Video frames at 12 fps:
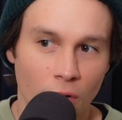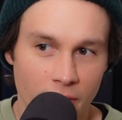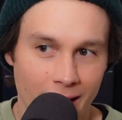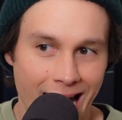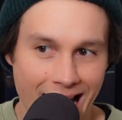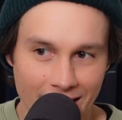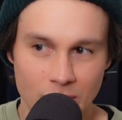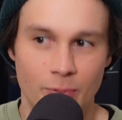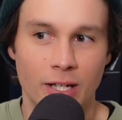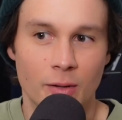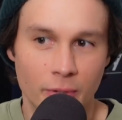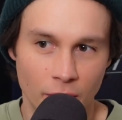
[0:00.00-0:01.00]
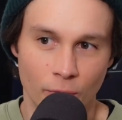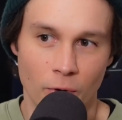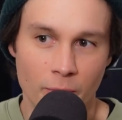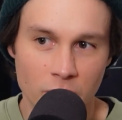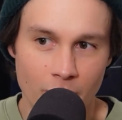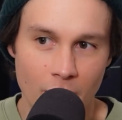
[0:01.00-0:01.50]
There has been a bit of
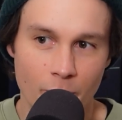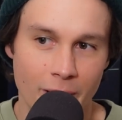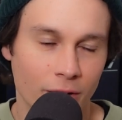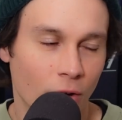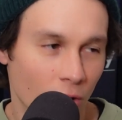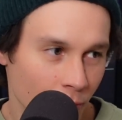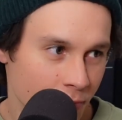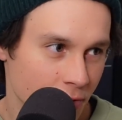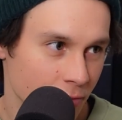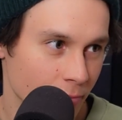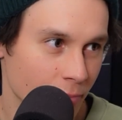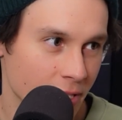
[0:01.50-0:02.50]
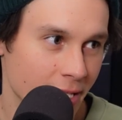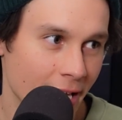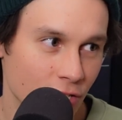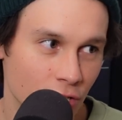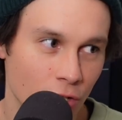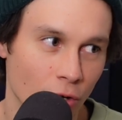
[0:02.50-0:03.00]
rumours about Ben Hobbs
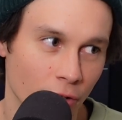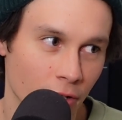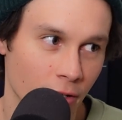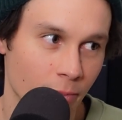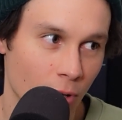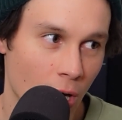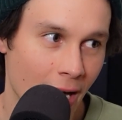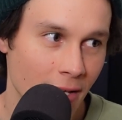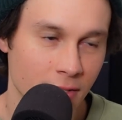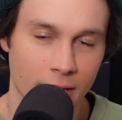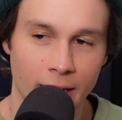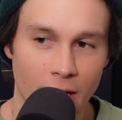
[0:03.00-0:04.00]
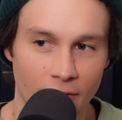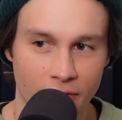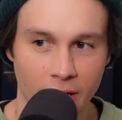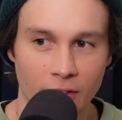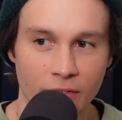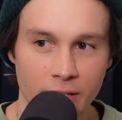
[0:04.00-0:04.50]
potentially yeah. going to Pies, and yeah. I
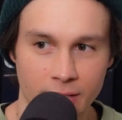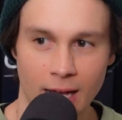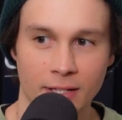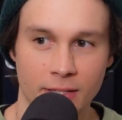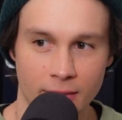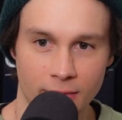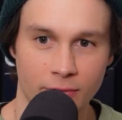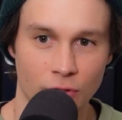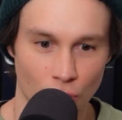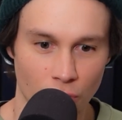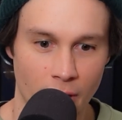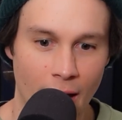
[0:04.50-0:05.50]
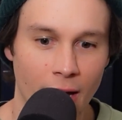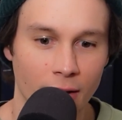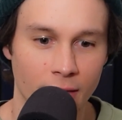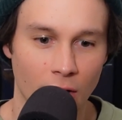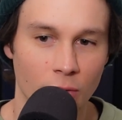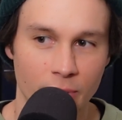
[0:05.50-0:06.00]
think if he does do that,
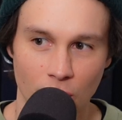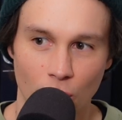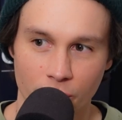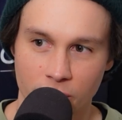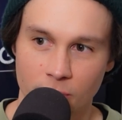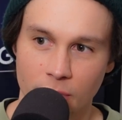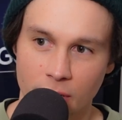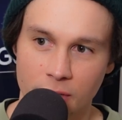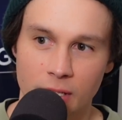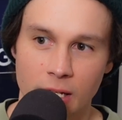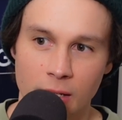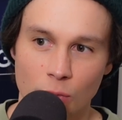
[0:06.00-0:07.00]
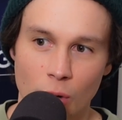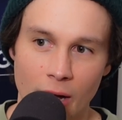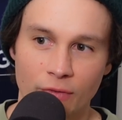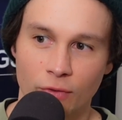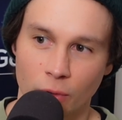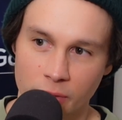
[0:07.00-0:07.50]
that would be awesome because he will
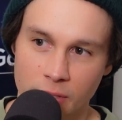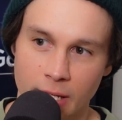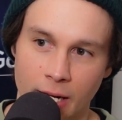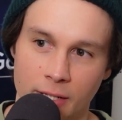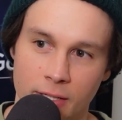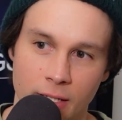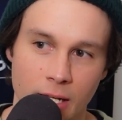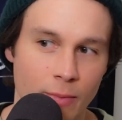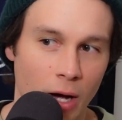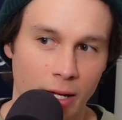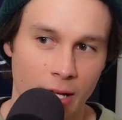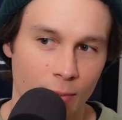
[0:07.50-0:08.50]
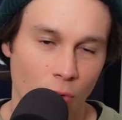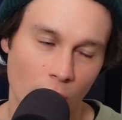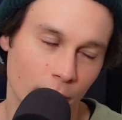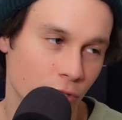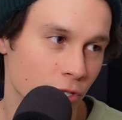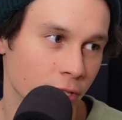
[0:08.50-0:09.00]
have forward status and he might get more
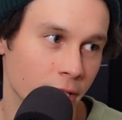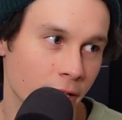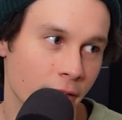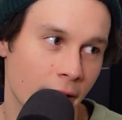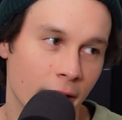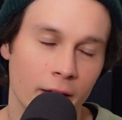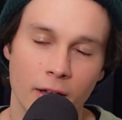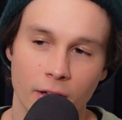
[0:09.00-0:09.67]
opportunity there.